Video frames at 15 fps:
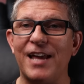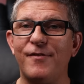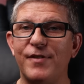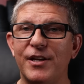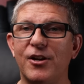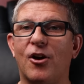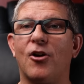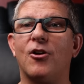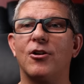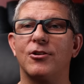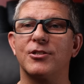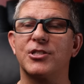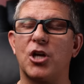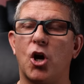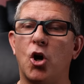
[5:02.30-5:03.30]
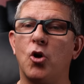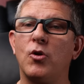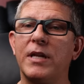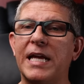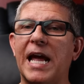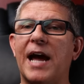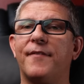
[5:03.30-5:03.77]
AVRs
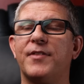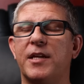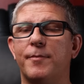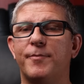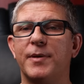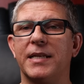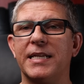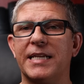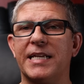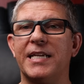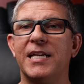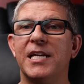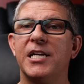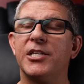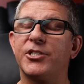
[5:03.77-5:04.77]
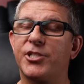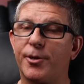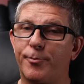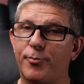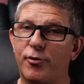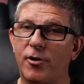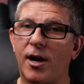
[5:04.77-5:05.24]
only have the ability to
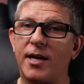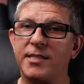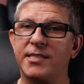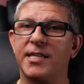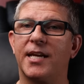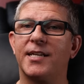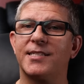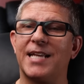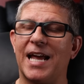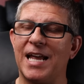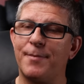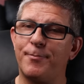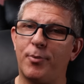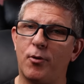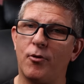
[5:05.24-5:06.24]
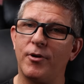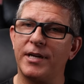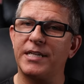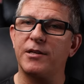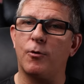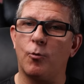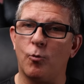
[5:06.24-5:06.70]
process a
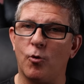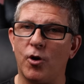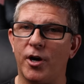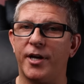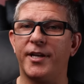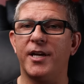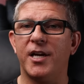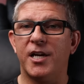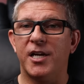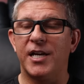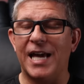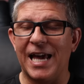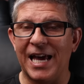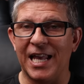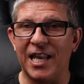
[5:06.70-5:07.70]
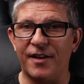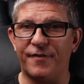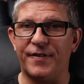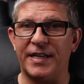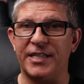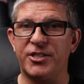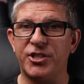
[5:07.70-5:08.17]
0.1
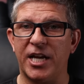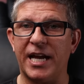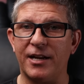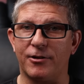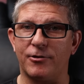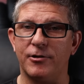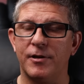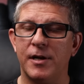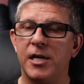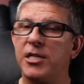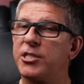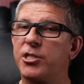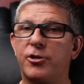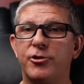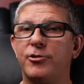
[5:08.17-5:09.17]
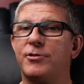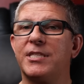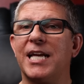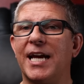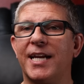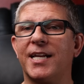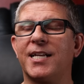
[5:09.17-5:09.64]
LFE channel. So you
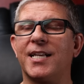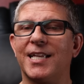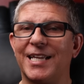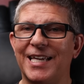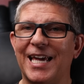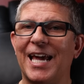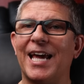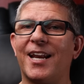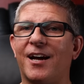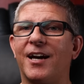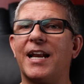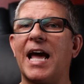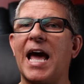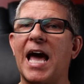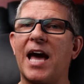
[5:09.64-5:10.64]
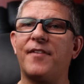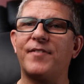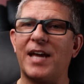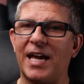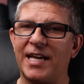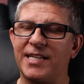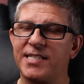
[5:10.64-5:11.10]
technically cannot have
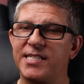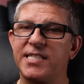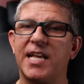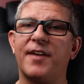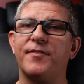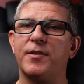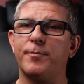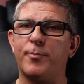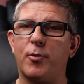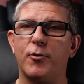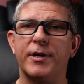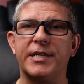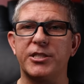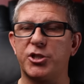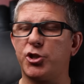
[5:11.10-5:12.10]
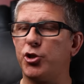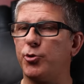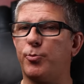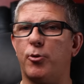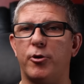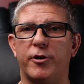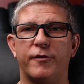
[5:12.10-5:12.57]
a
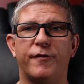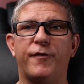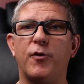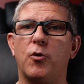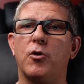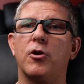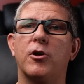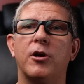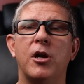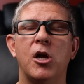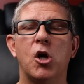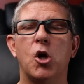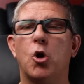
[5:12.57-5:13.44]
7.2.4 or